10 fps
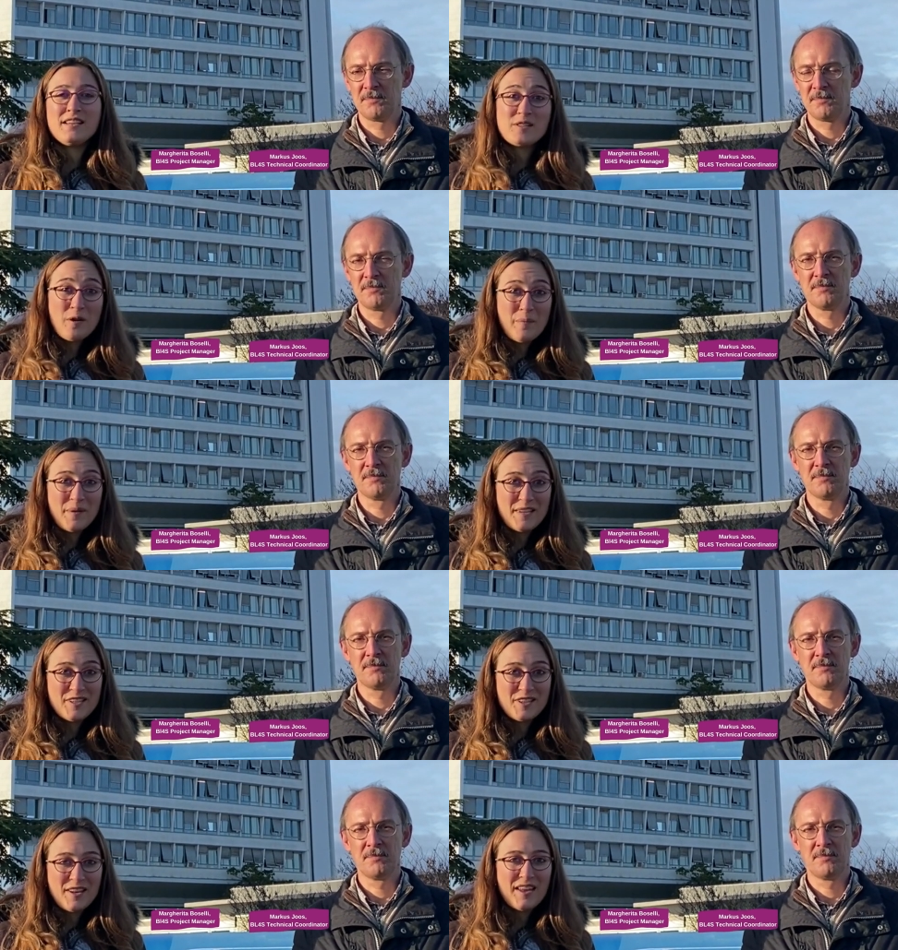Speaker 1: This
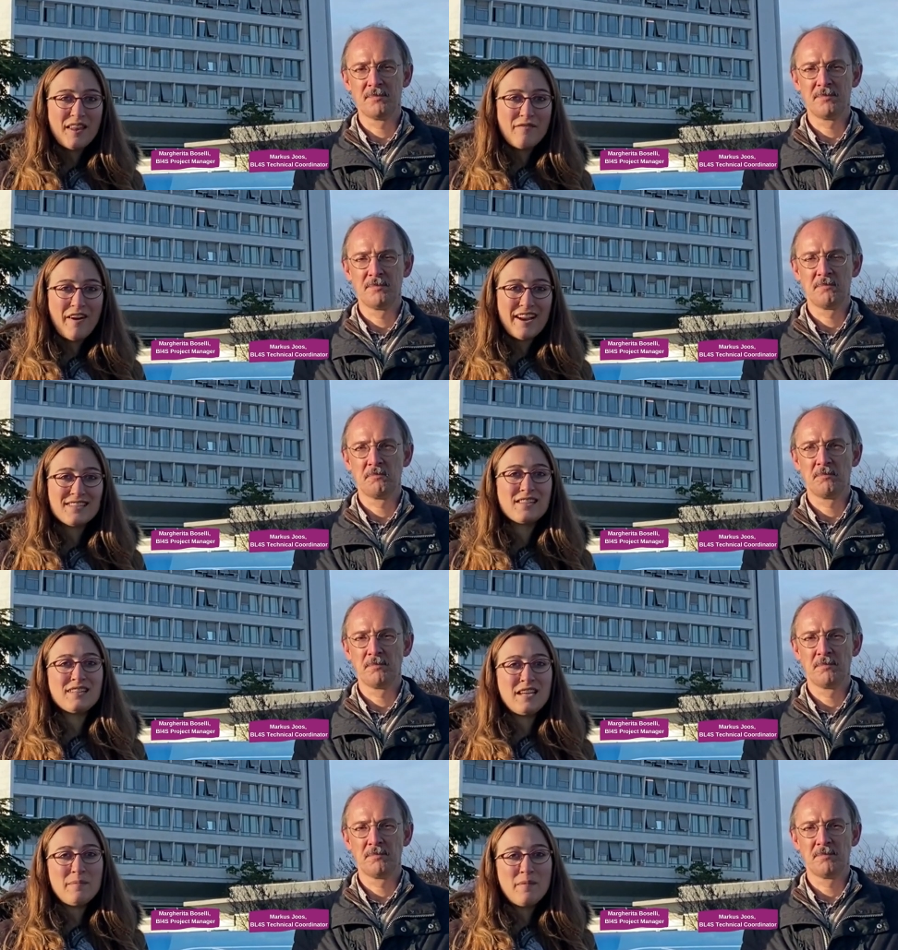competition invites
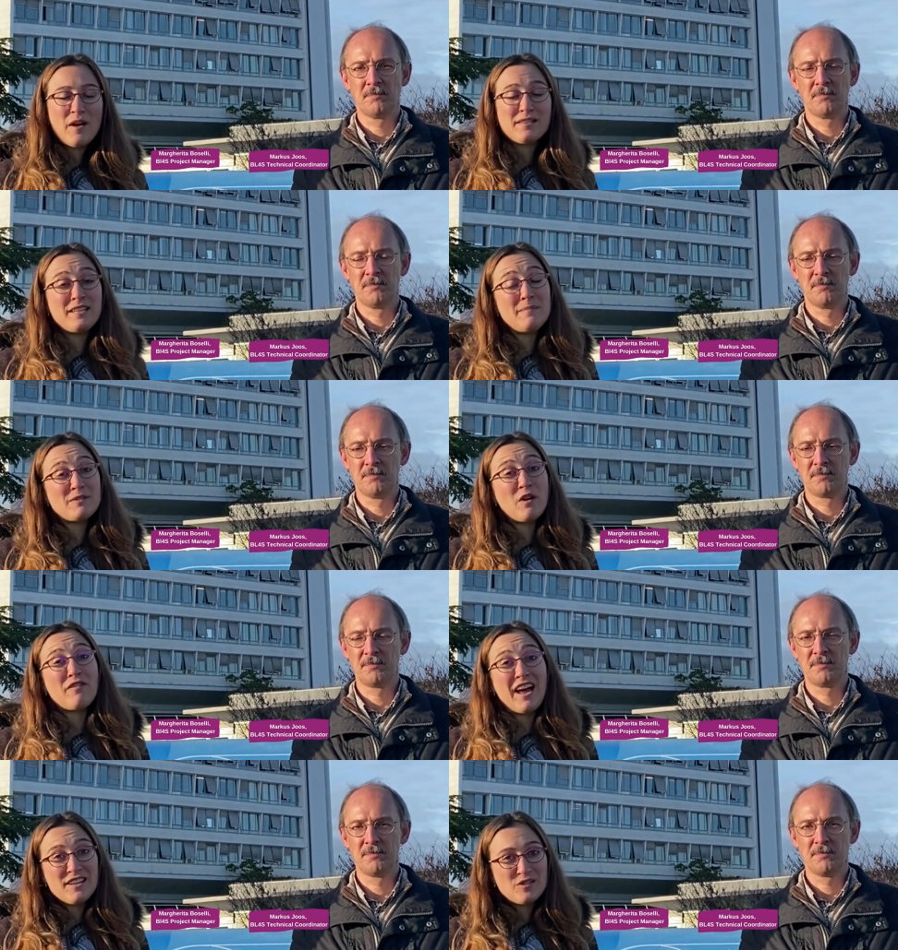teams
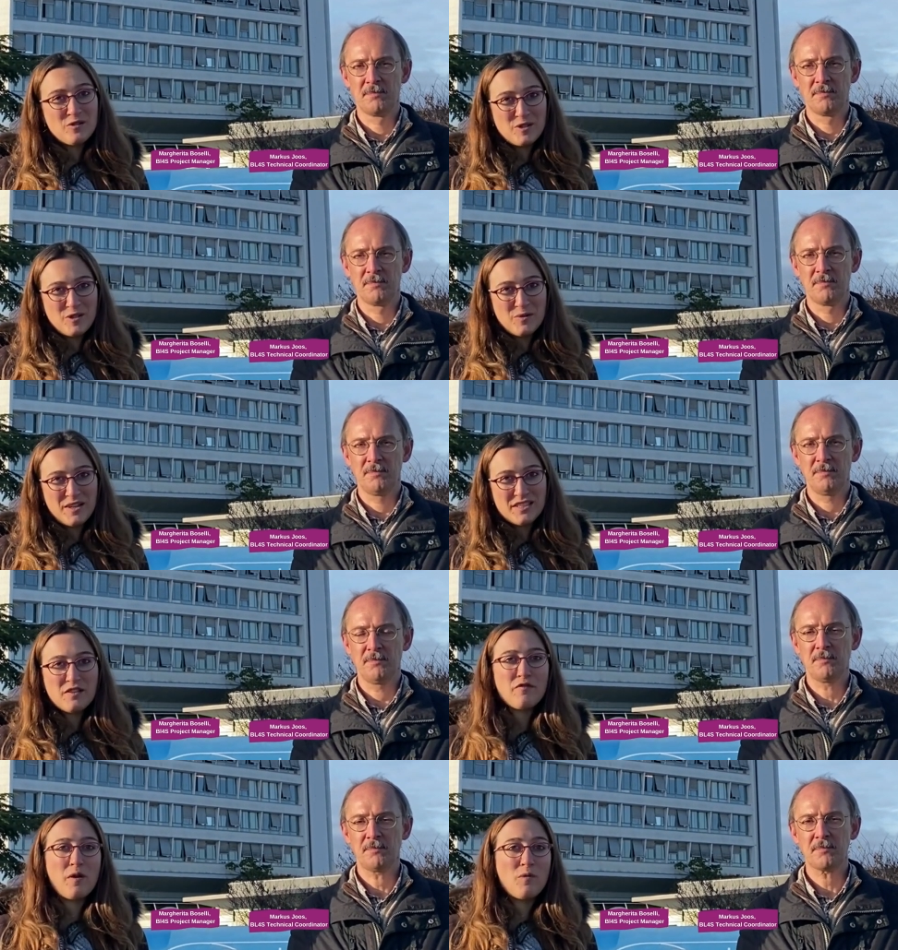of high school
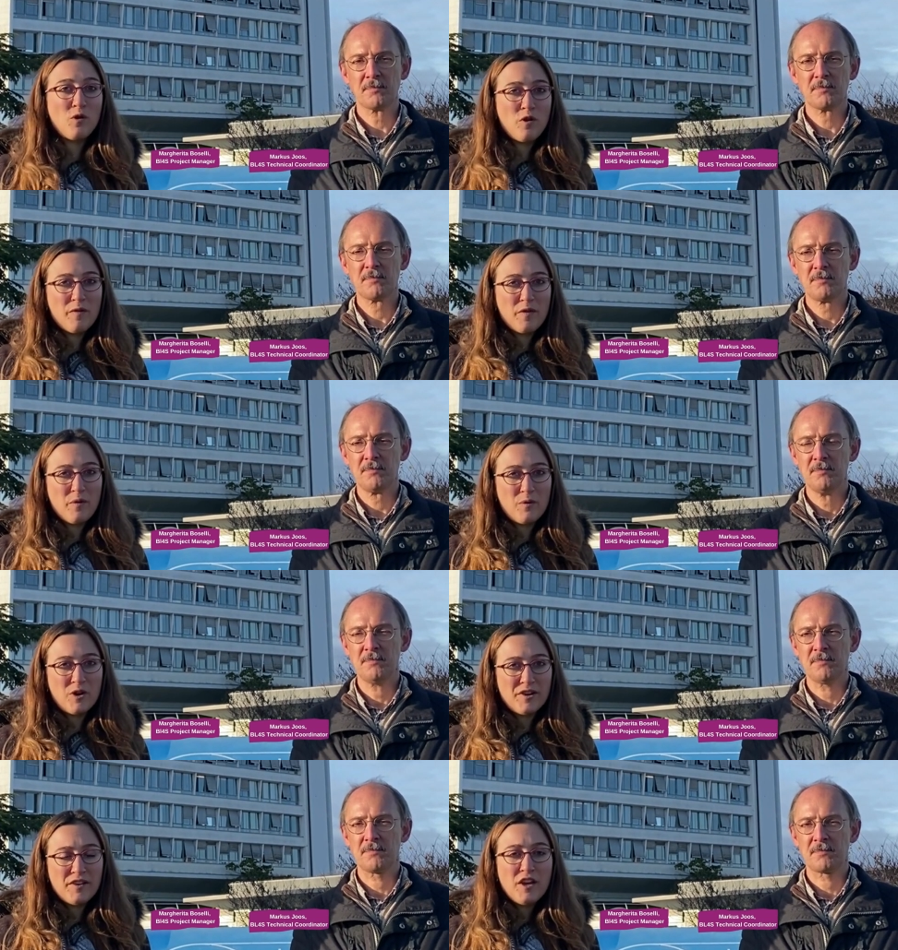students from all over the
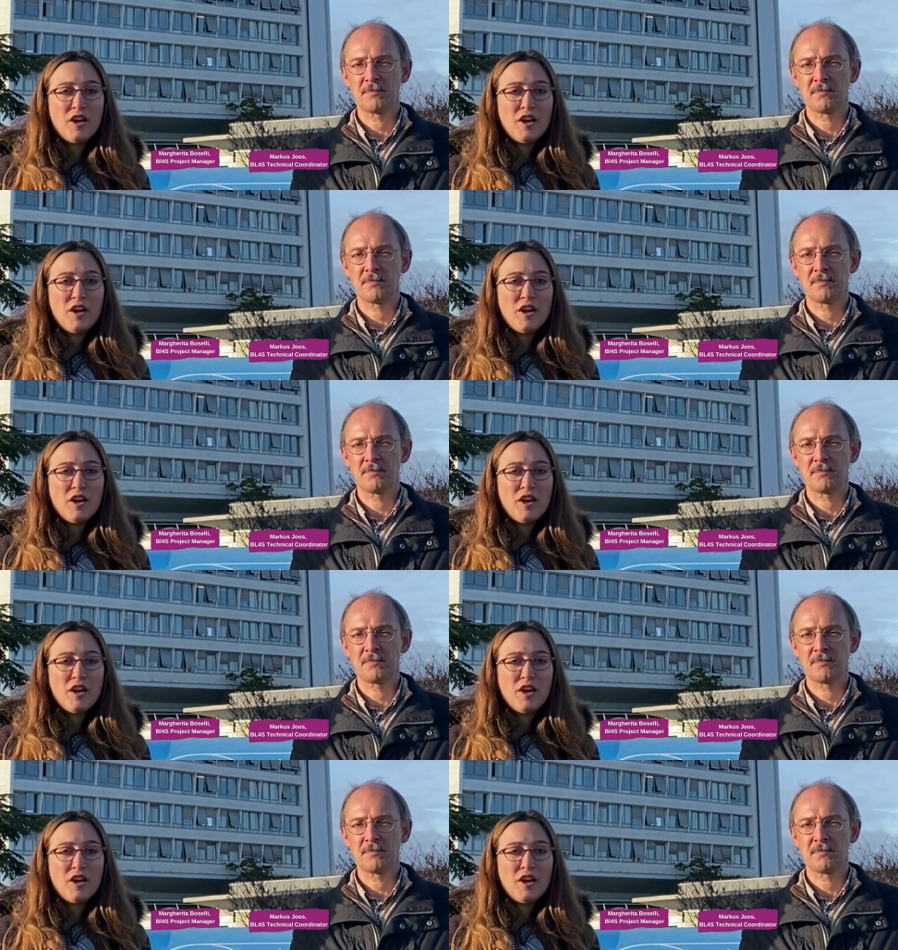world